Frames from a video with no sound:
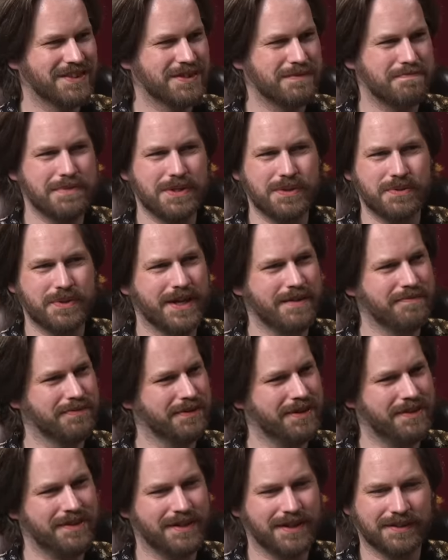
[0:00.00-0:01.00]
just mute
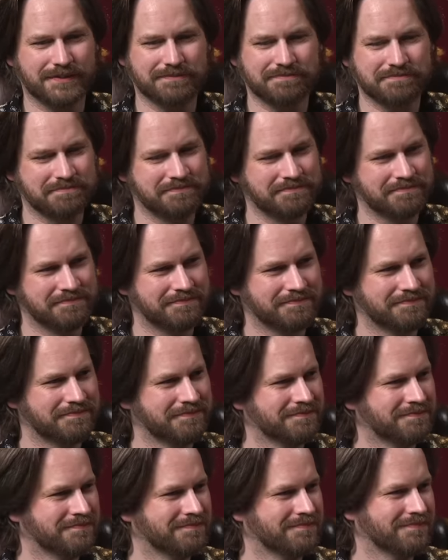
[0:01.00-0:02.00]
everything. Yeah, I
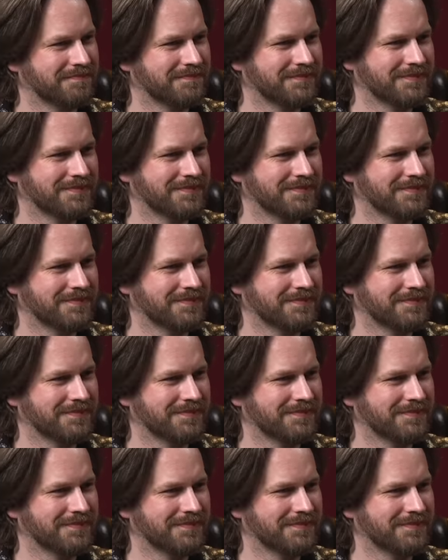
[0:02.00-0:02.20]
guess so.